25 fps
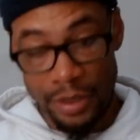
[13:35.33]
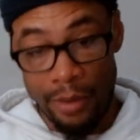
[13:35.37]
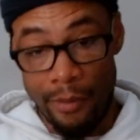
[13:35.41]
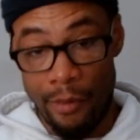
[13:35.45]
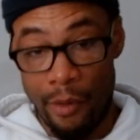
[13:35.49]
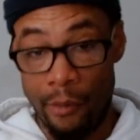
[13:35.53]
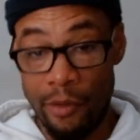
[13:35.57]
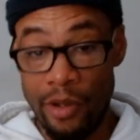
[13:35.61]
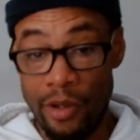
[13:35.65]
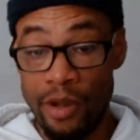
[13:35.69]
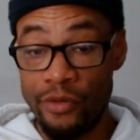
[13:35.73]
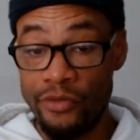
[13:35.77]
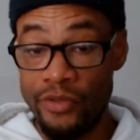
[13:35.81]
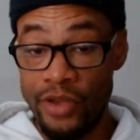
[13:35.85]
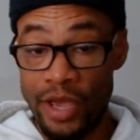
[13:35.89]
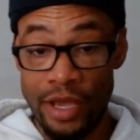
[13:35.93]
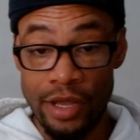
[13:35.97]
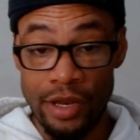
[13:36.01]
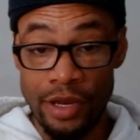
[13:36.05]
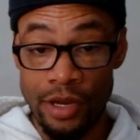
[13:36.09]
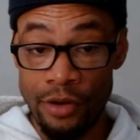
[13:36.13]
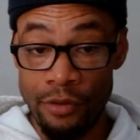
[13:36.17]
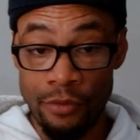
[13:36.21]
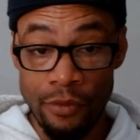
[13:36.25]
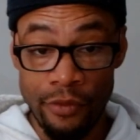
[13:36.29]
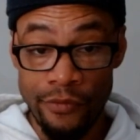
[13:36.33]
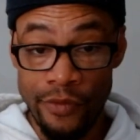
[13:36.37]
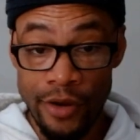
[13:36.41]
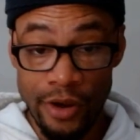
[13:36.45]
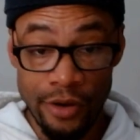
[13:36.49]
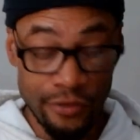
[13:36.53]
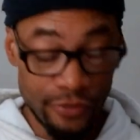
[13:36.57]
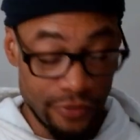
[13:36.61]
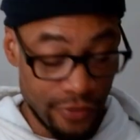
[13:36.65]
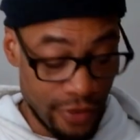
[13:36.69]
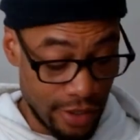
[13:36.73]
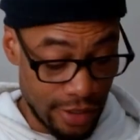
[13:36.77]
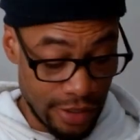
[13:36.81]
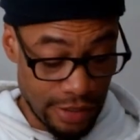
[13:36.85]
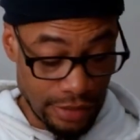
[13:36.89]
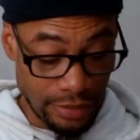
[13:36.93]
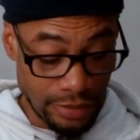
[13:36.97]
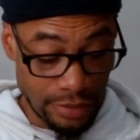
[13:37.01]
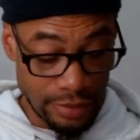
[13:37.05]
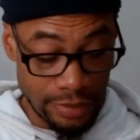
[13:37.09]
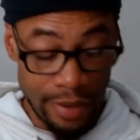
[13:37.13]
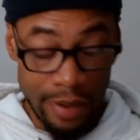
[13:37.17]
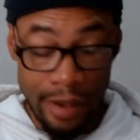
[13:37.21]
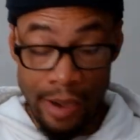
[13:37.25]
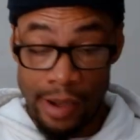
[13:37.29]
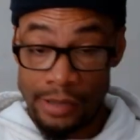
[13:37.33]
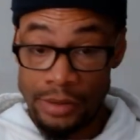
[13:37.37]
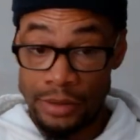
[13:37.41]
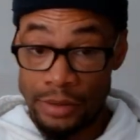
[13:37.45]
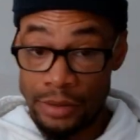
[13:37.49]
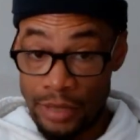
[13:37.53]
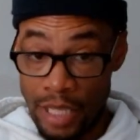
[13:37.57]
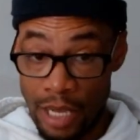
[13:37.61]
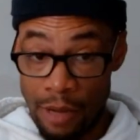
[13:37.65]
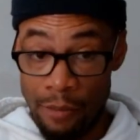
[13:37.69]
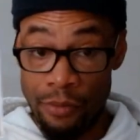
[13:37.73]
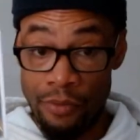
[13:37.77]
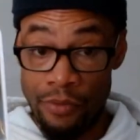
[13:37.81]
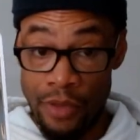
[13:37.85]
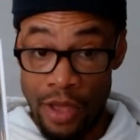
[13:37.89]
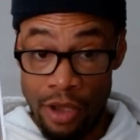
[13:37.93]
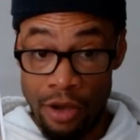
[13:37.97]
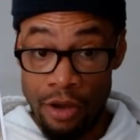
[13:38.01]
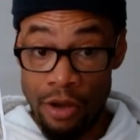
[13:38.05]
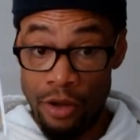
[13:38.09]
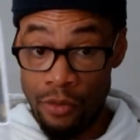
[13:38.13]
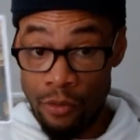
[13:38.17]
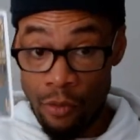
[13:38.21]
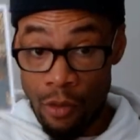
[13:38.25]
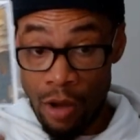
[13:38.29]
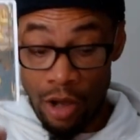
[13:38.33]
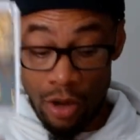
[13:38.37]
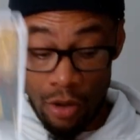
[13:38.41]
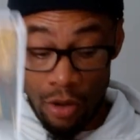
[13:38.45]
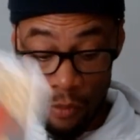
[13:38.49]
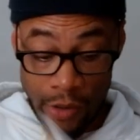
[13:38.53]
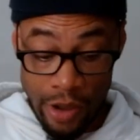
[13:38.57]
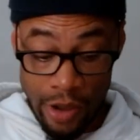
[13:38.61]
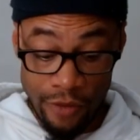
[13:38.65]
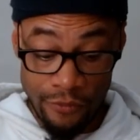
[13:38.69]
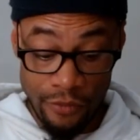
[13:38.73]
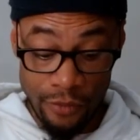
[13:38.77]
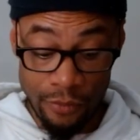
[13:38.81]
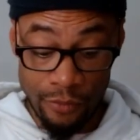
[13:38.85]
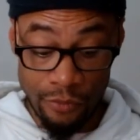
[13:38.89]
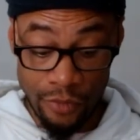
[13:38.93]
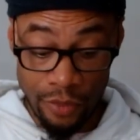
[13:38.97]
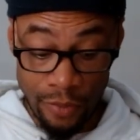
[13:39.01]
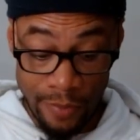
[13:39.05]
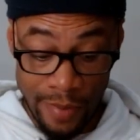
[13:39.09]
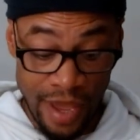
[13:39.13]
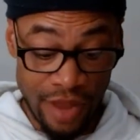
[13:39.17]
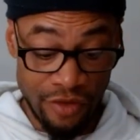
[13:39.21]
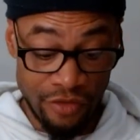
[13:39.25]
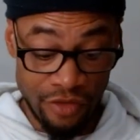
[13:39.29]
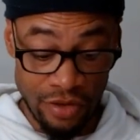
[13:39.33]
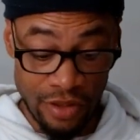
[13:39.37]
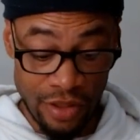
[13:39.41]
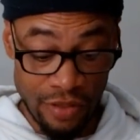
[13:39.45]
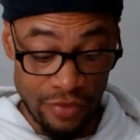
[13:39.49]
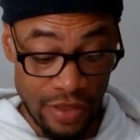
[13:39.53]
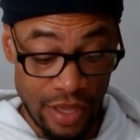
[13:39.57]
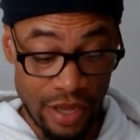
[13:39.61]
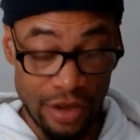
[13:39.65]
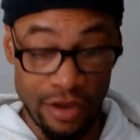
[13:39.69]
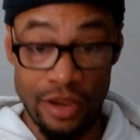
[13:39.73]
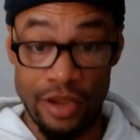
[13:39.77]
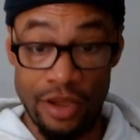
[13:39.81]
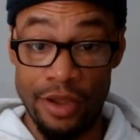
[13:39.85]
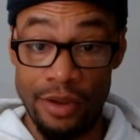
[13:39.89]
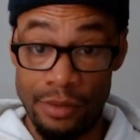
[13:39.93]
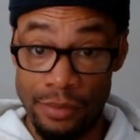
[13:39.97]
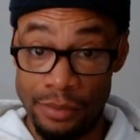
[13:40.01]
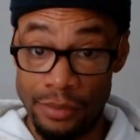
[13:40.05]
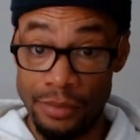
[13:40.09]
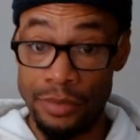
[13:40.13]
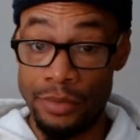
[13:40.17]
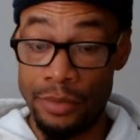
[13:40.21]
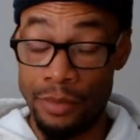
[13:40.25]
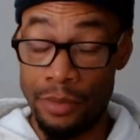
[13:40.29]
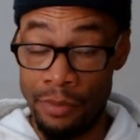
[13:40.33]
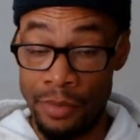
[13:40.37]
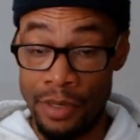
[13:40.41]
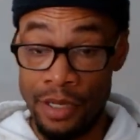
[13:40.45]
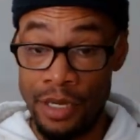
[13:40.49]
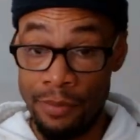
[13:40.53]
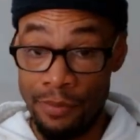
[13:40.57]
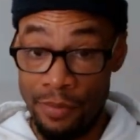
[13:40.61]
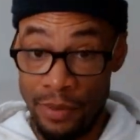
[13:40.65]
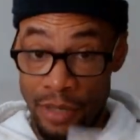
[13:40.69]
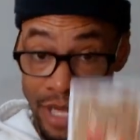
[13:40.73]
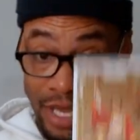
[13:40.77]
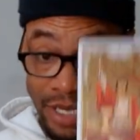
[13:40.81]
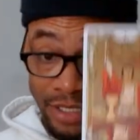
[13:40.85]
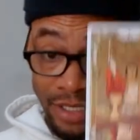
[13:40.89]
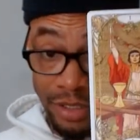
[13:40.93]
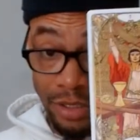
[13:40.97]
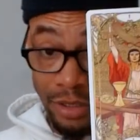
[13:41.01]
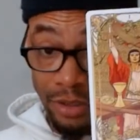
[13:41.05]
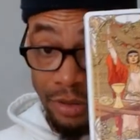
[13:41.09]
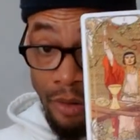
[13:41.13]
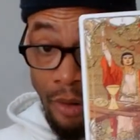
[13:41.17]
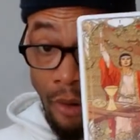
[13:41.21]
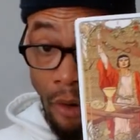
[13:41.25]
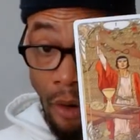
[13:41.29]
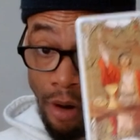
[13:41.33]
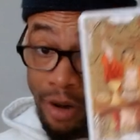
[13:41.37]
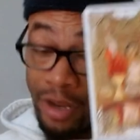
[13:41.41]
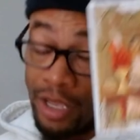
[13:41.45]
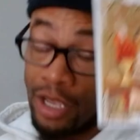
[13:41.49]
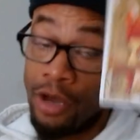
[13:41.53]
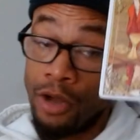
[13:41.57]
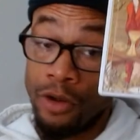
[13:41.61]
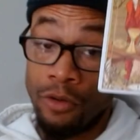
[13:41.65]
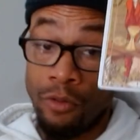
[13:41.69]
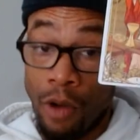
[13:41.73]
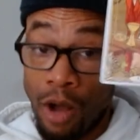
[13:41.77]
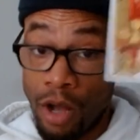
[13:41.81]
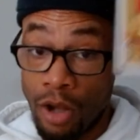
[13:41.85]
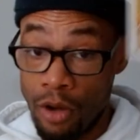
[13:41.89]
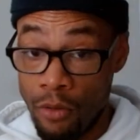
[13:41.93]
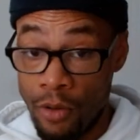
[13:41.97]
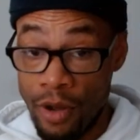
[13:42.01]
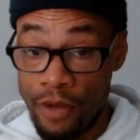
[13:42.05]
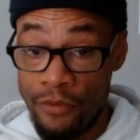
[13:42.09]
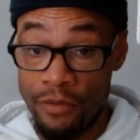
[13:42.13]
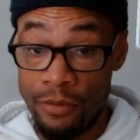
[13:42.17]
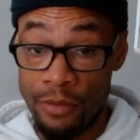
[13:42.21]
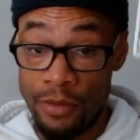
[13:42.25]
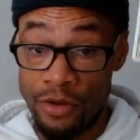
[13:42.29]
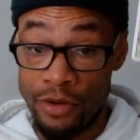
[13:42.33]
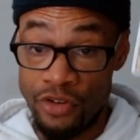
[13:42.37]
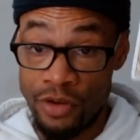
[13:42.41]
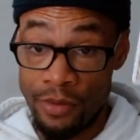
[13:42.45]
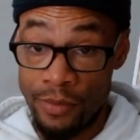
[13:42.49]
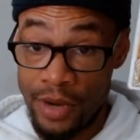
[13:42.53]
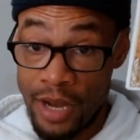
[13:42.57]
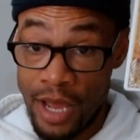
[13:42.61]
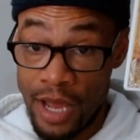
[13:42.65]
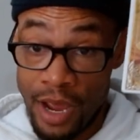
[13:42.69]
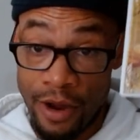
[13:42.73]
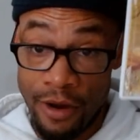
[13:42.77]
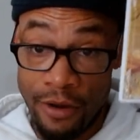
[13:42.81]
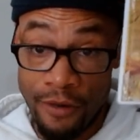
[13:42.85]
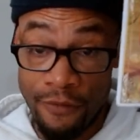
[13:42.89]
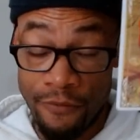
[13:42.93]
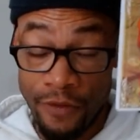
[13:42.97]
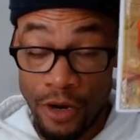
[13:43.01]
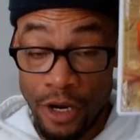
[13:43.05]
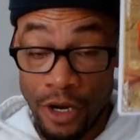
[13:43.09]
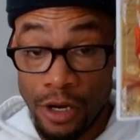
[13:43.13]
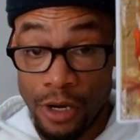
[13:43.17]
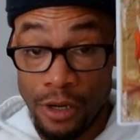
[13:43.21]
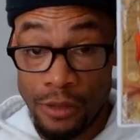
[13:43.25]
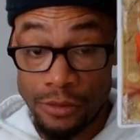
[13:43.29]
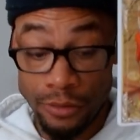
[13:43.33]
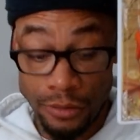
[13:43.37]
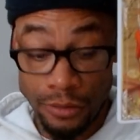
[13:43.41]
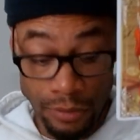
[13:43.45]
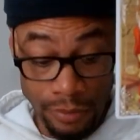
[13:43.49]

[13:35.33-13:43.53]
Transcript: But we're gonna take it in the reverse. Fuck it. They they couldn't walk away from the magic that they did, manipulation, or they couldn't walk away from a Gemini or a Virgo,